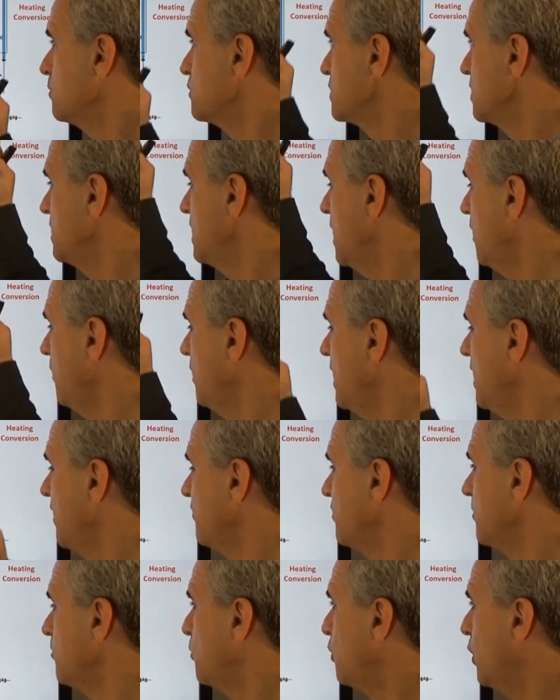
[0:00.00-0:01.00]
So now we have
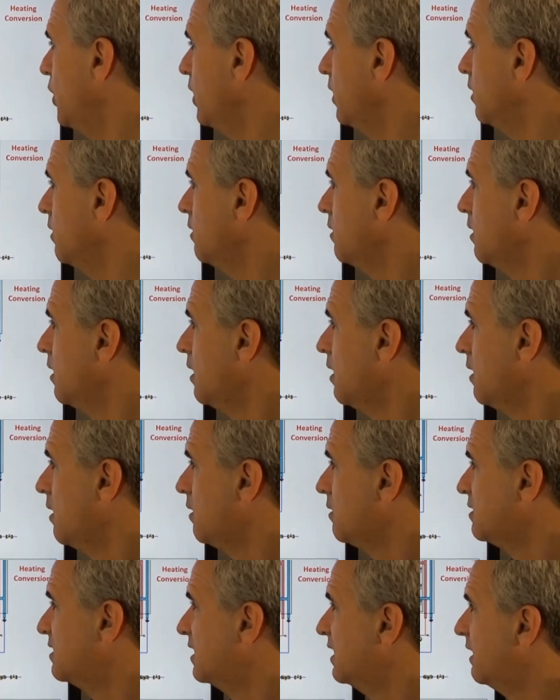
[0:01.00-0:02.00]
the boiler
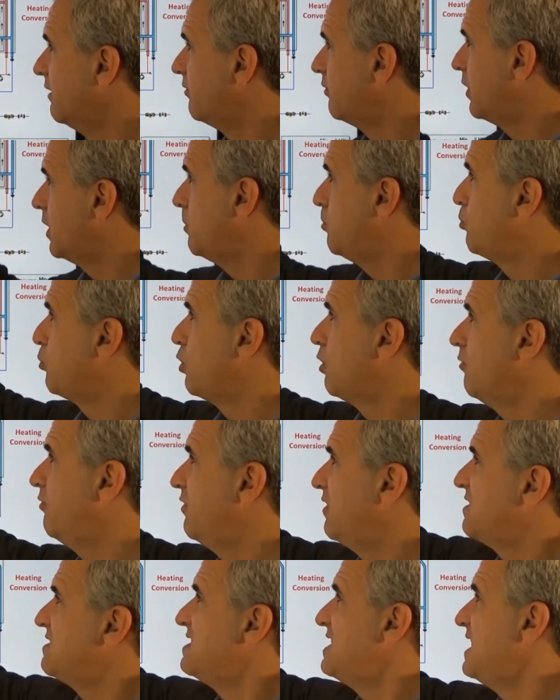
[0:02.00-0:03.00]
delivering
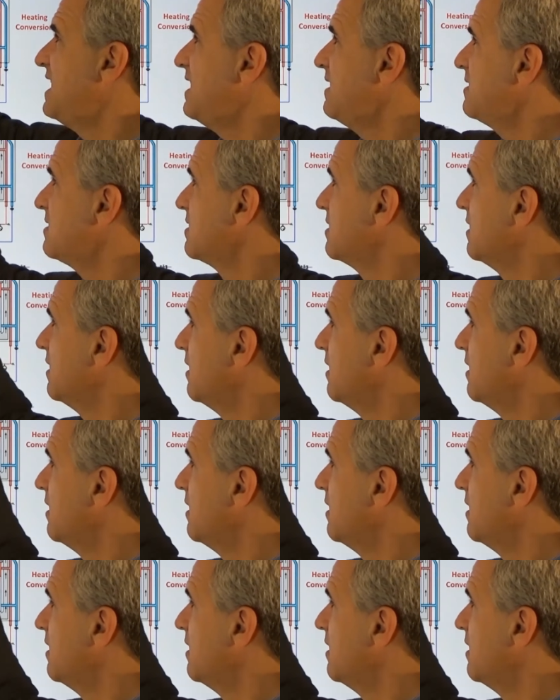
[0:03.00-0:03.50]
perfect heat